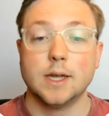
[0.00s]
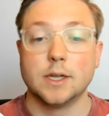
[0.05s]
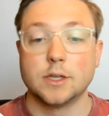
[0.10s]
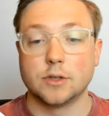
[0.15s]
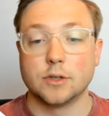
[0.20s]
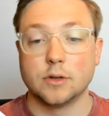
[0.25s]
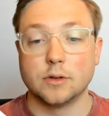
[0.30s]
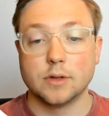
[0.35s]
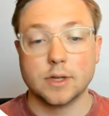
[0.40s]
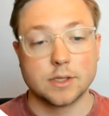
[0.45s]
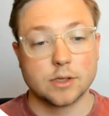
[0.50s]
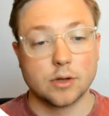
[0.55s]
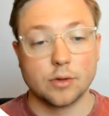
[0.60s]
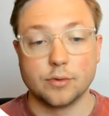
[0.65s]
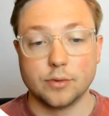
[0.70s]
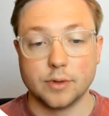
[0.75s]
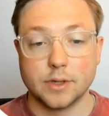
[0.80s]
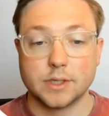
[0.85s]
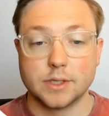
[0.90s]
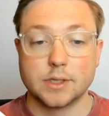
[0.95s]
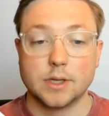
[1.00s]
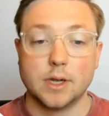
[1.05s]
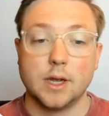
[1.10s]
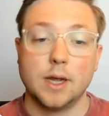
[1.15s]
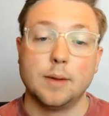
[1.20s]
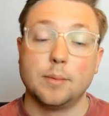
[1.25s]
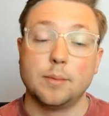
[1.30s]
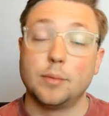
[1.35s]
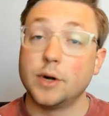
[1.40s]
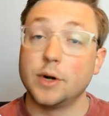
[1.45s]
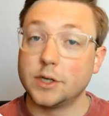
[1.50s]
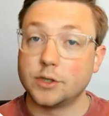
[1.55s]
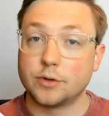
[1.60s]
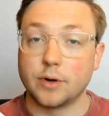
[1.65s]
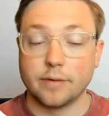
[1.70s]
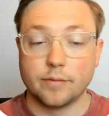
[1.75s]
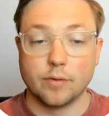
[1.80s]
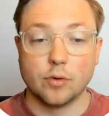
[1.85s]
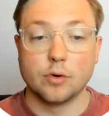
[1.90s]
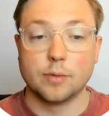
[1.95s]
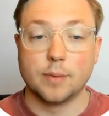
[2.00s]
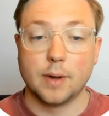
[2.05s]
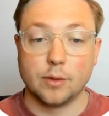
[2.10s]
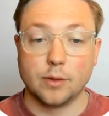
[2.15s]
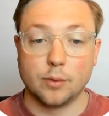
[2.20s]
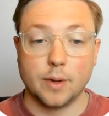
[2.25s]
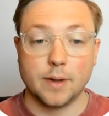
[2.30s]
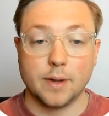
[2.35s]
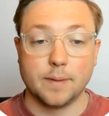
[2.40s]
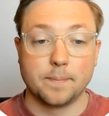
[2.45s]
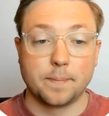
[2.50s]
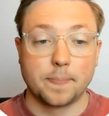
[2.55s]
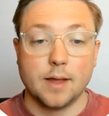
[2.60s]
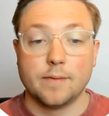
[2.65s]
So let's go through this. Pretty straightforward, by the way.